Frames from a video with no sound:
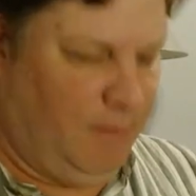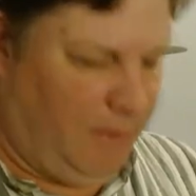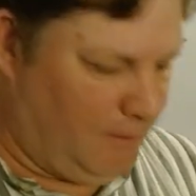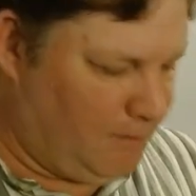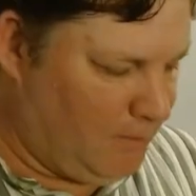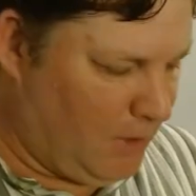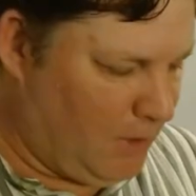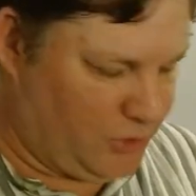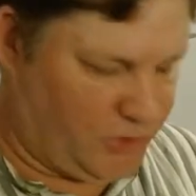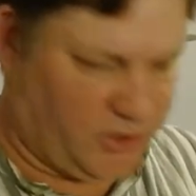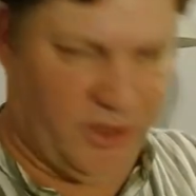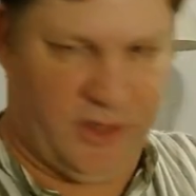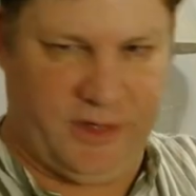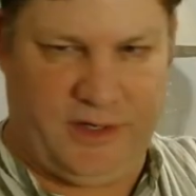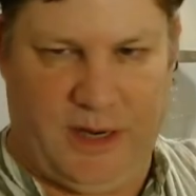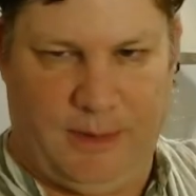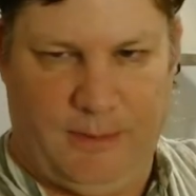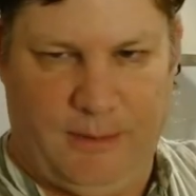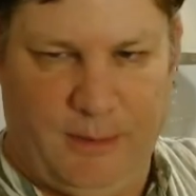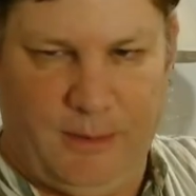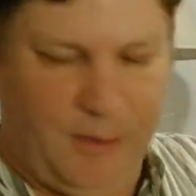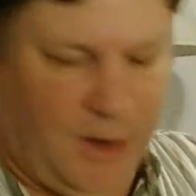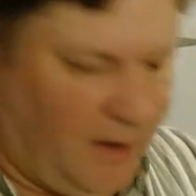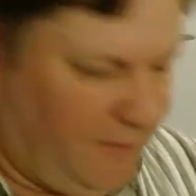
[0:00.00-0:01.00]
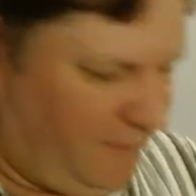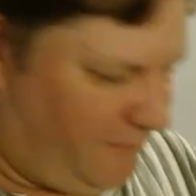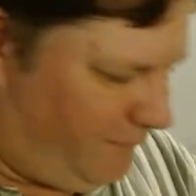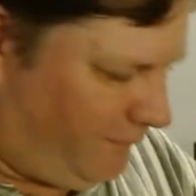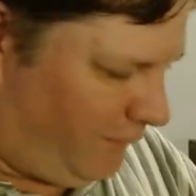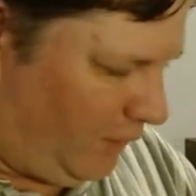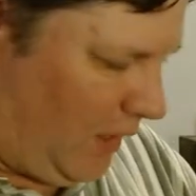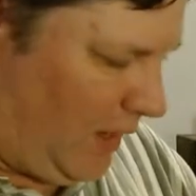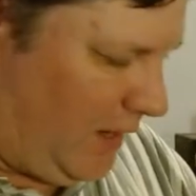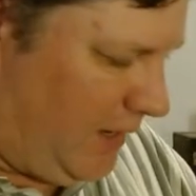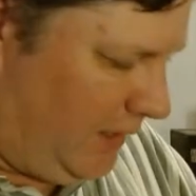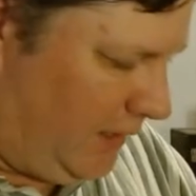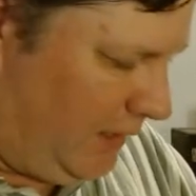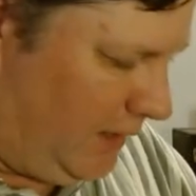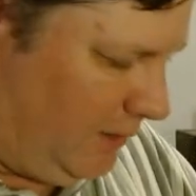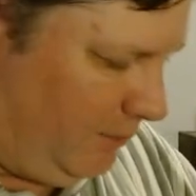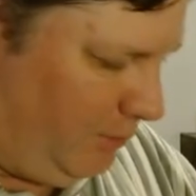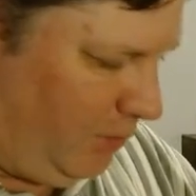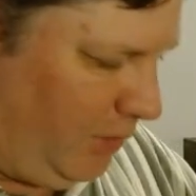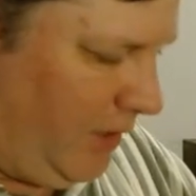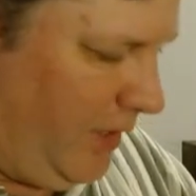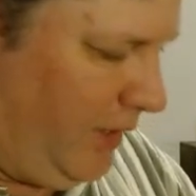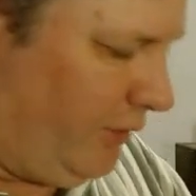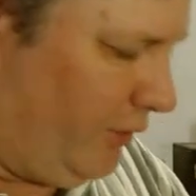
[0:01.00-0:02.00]
But most of the time, I'm not flying
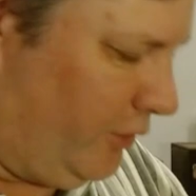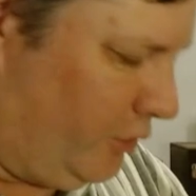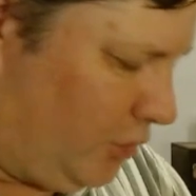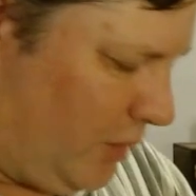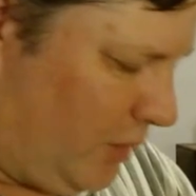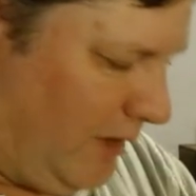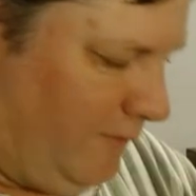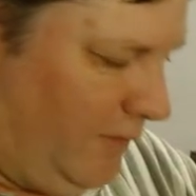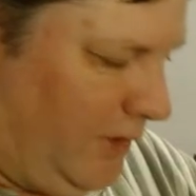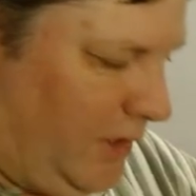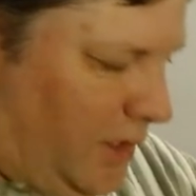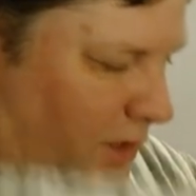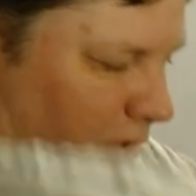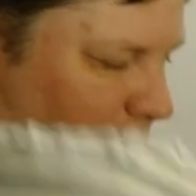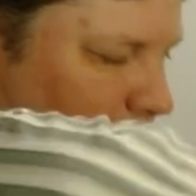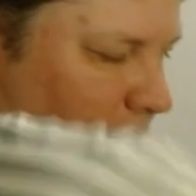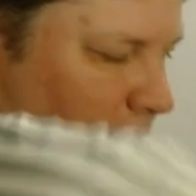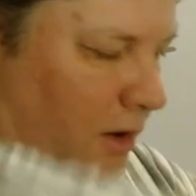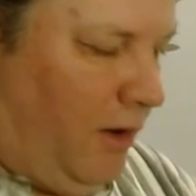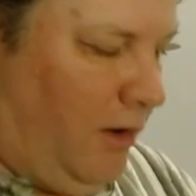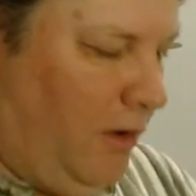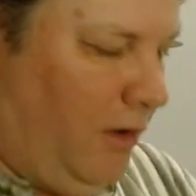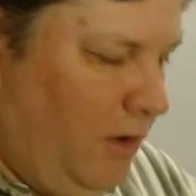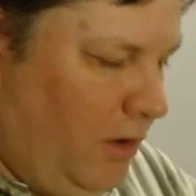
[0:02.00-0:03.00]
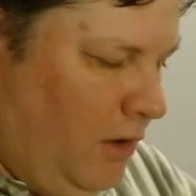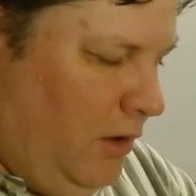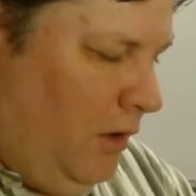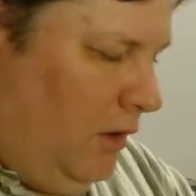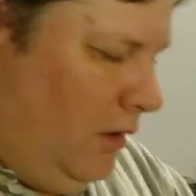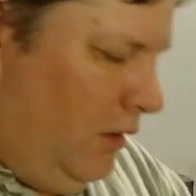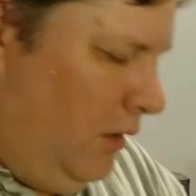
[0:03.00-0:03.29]
in a plane or driving in a car.